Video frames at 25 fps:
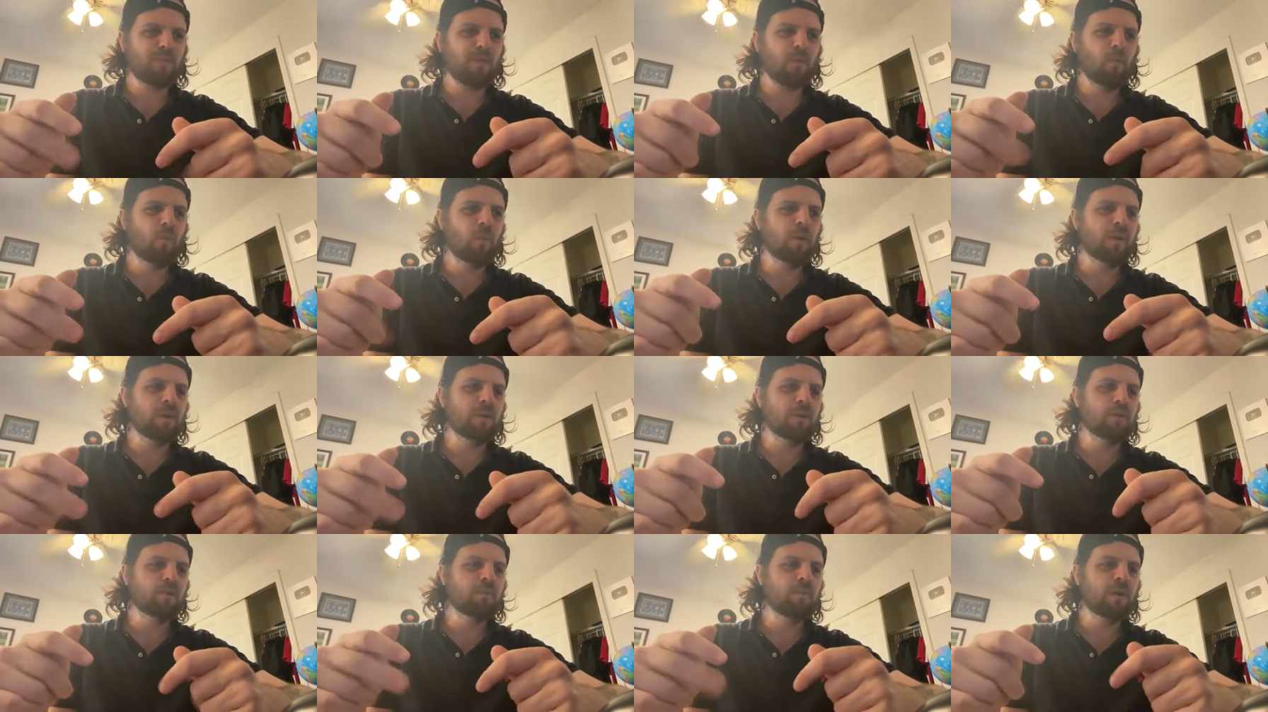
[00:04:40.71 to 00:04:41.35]
I'm waiting
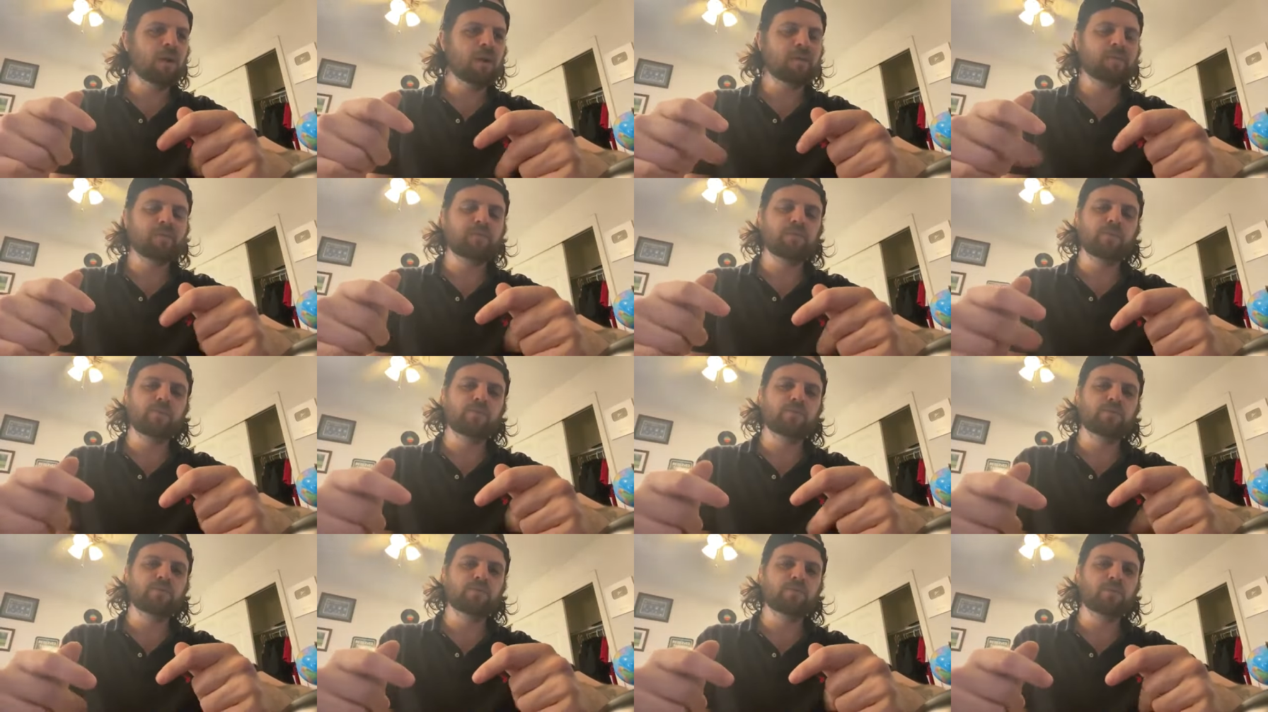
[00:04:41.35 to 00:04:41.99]
to hear back from
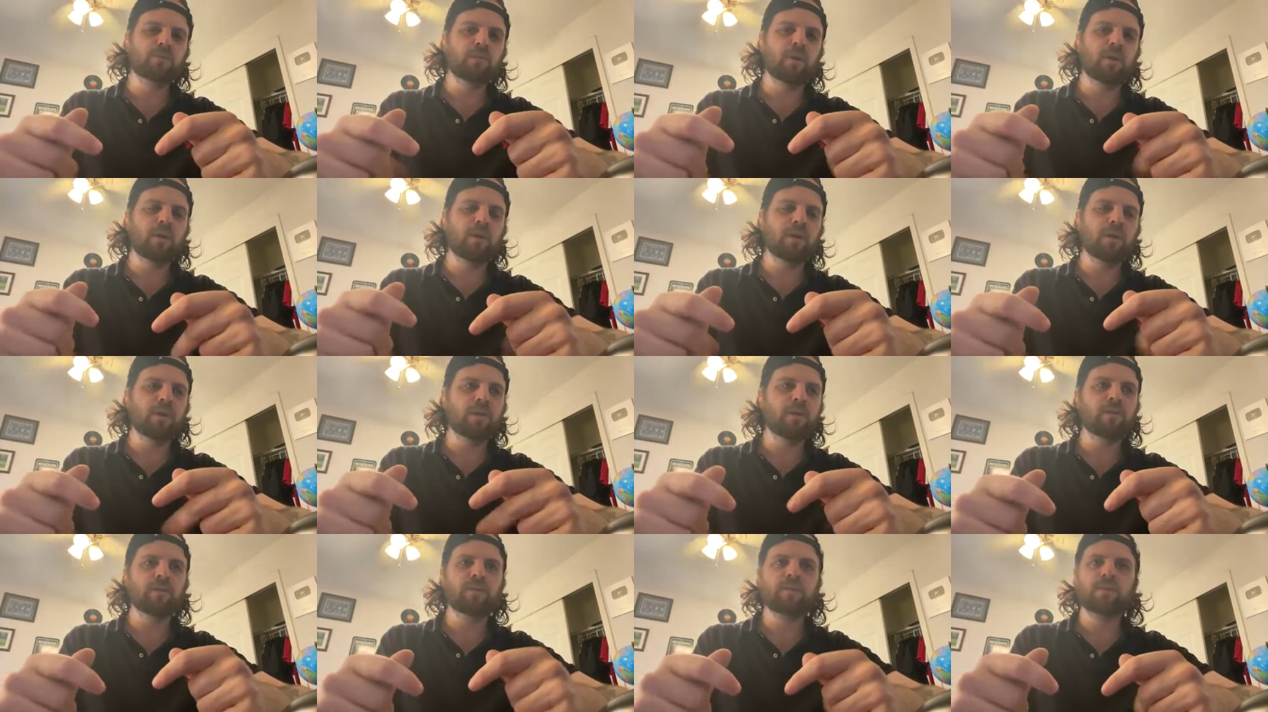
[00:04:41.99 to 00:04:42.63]
YouTube right
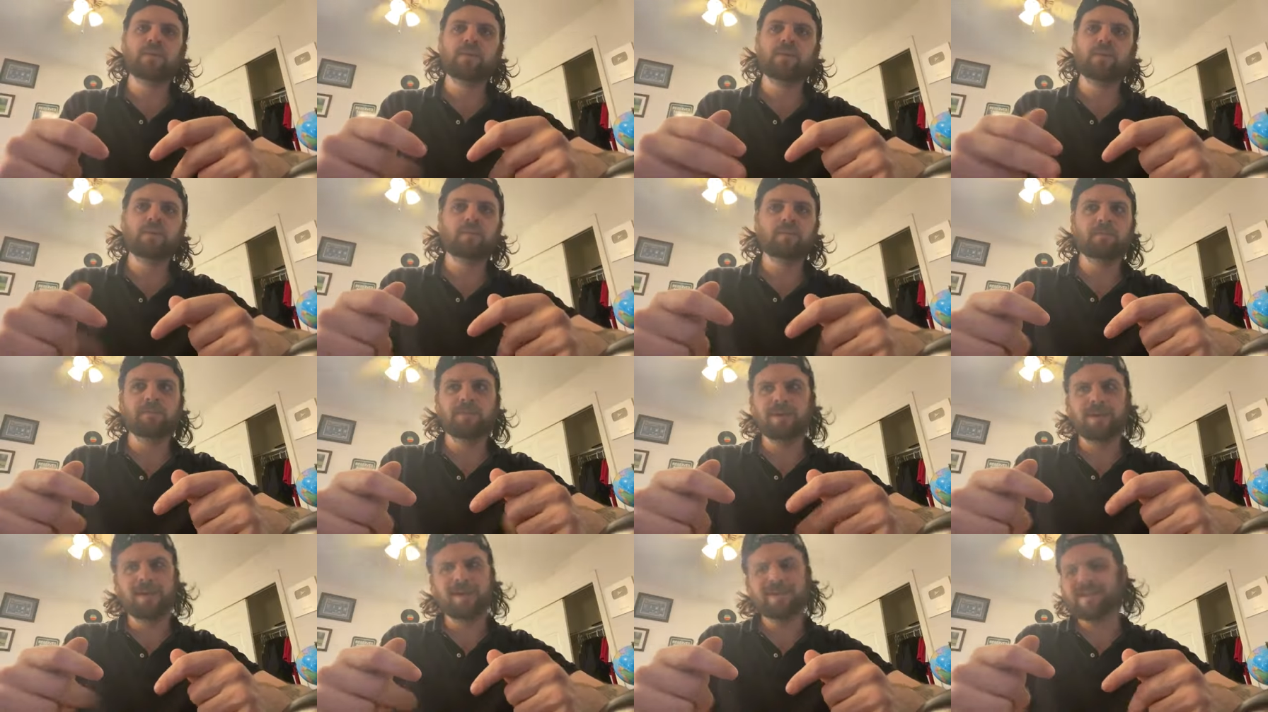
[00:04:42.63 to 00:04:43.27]
now.
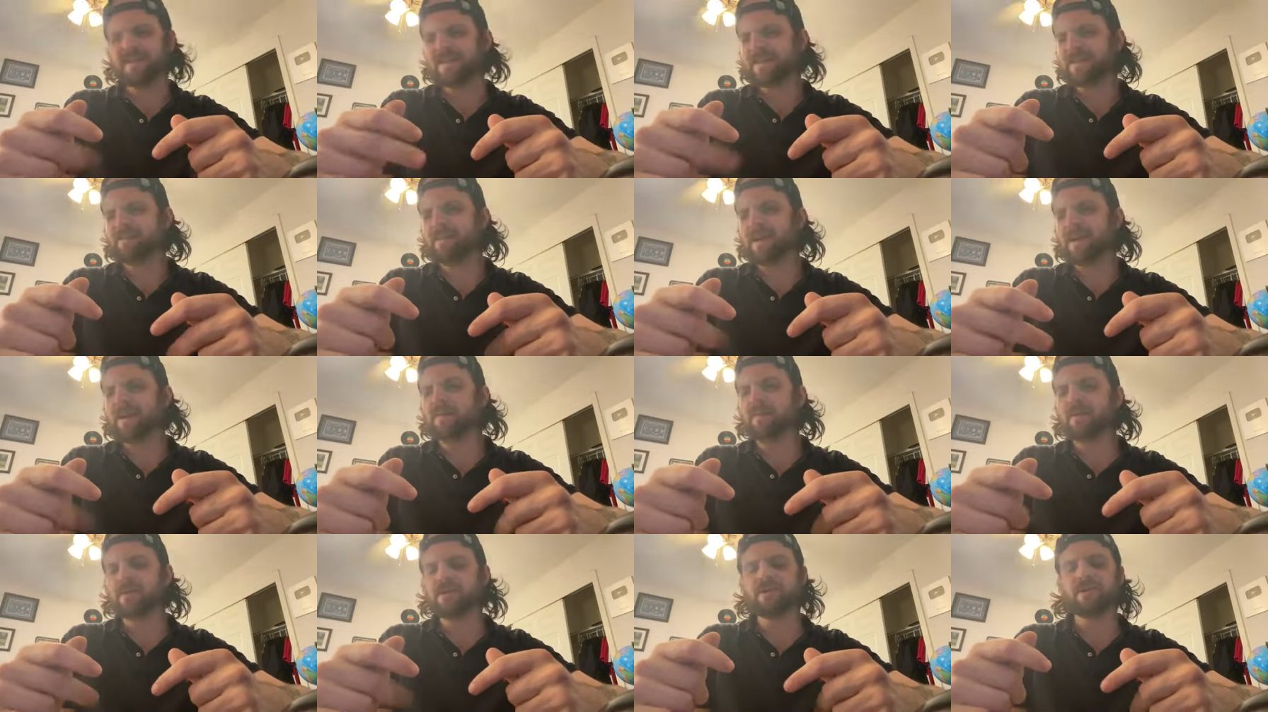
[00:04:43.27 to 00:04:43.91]
But it doesn't
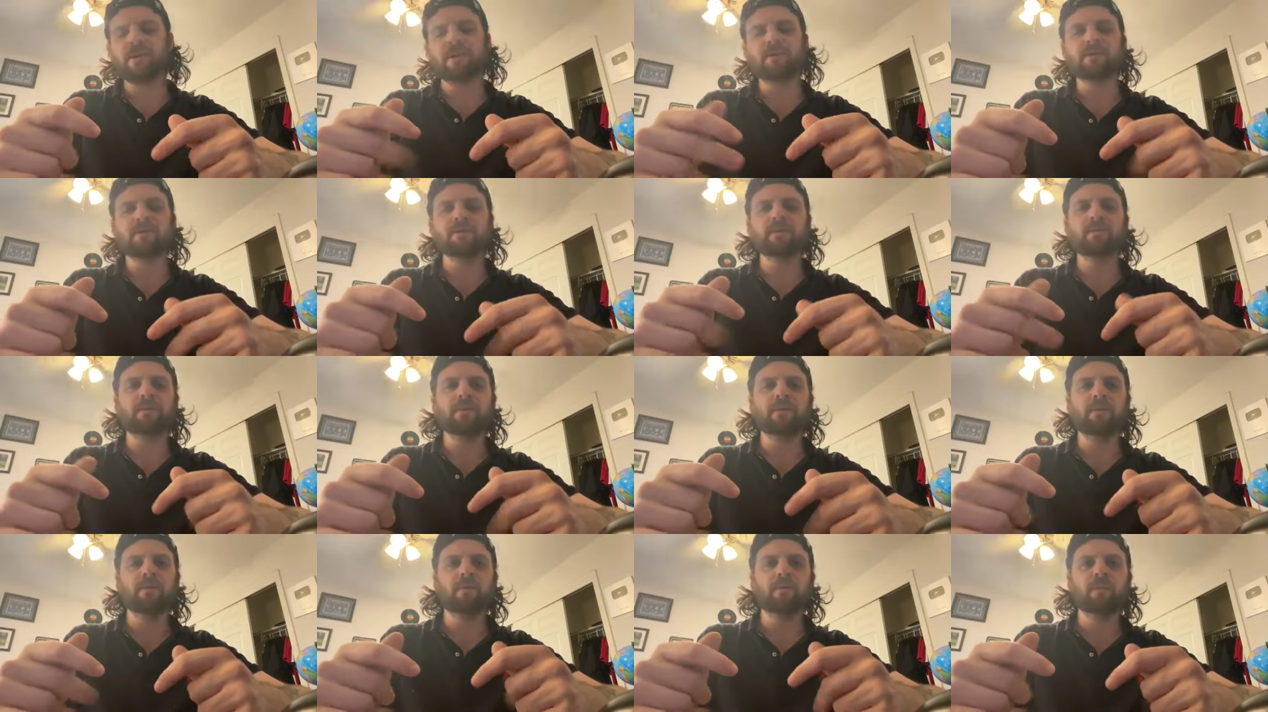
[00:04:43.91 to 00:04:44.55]
make much sense to me
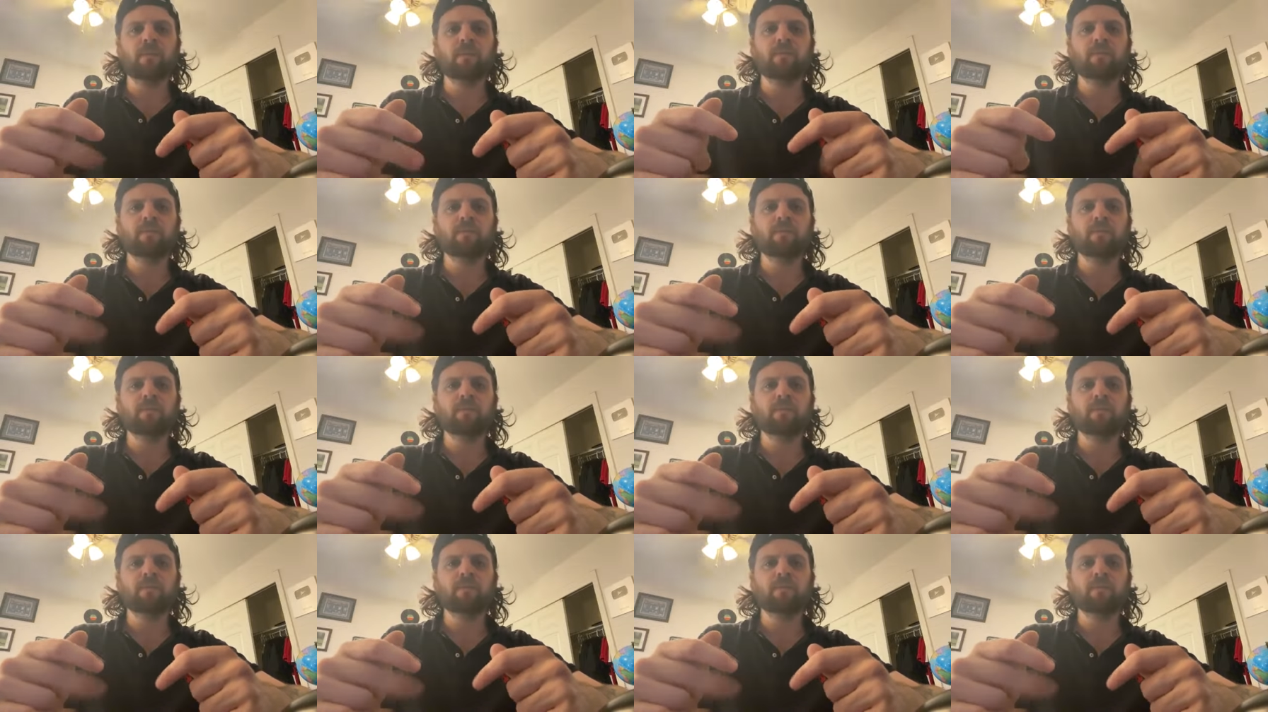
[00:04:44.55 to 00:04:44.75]
though